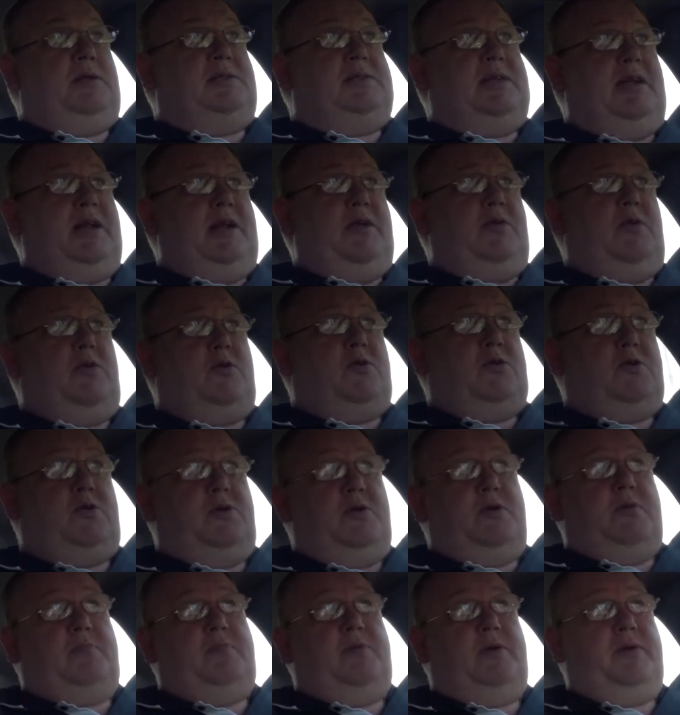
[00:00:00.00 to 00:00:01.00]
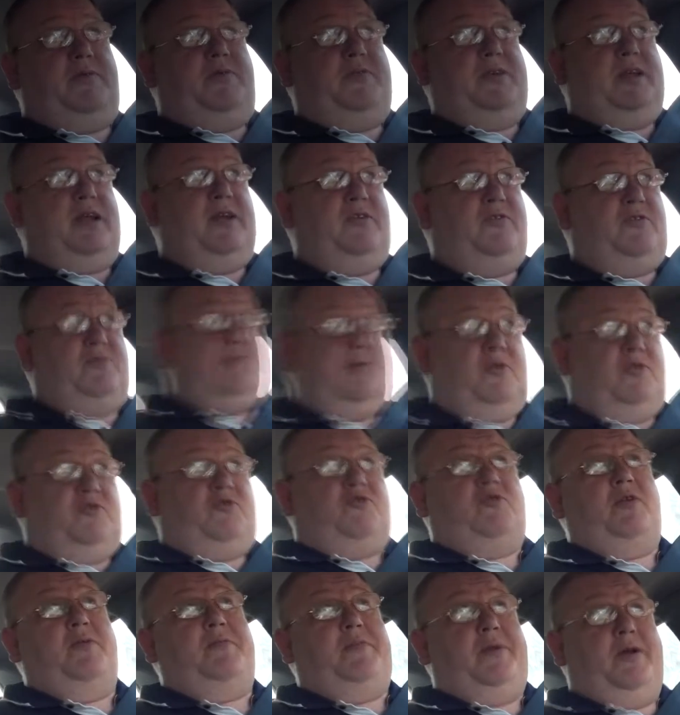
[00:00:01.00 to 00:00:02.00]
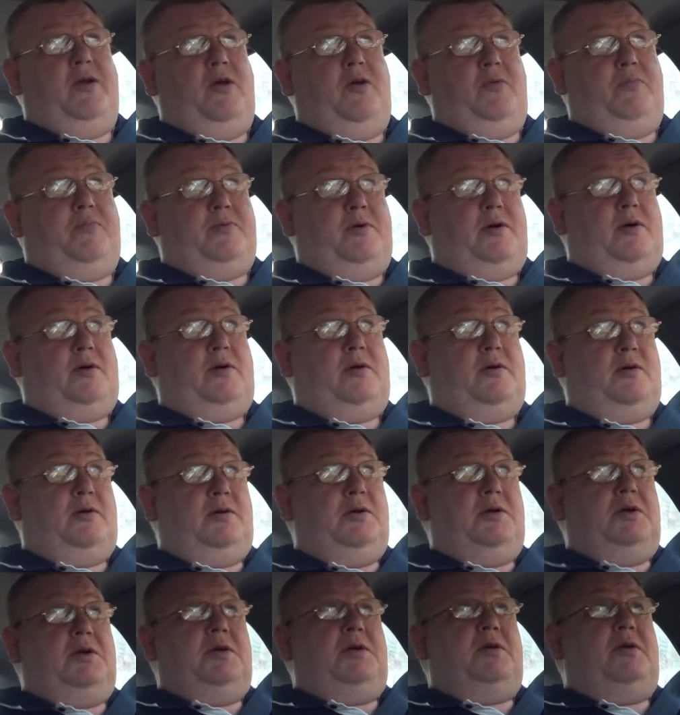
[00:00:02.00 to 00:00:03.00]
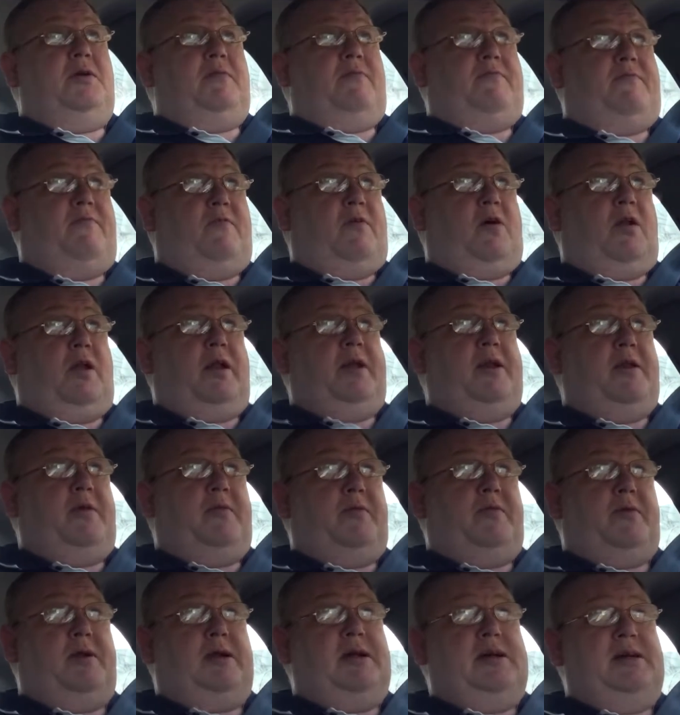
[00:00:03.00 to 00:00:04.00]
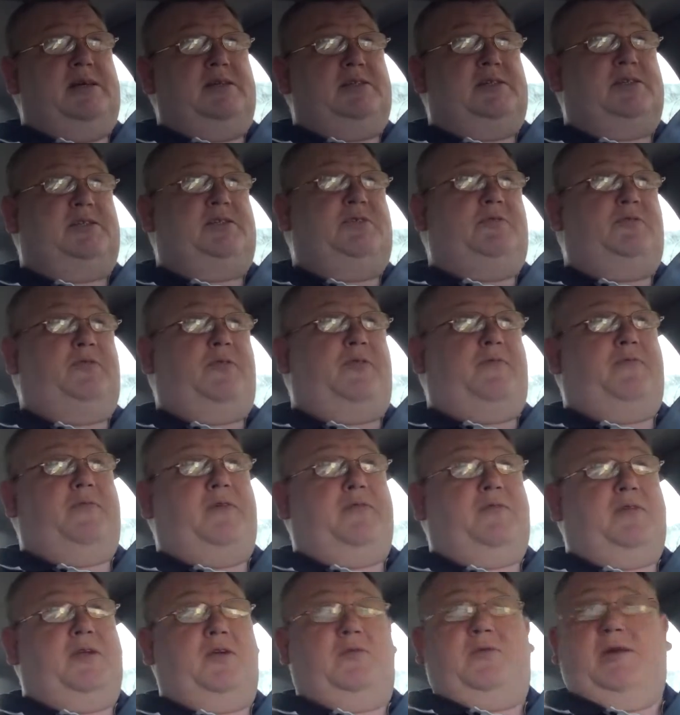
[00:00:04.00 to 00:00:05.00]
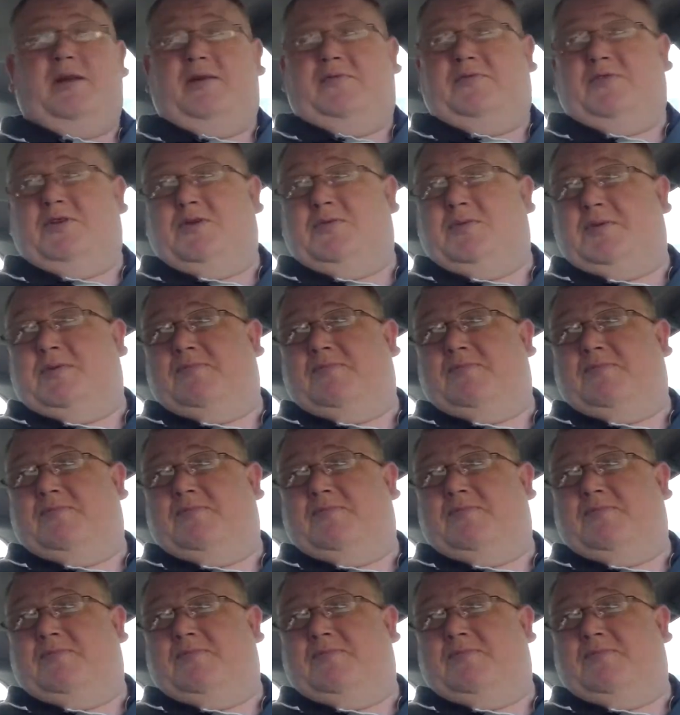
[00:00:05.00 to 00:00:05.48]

I'll tell you a good number. If you get someone tripping up or falling on their ass, 250 quid off you,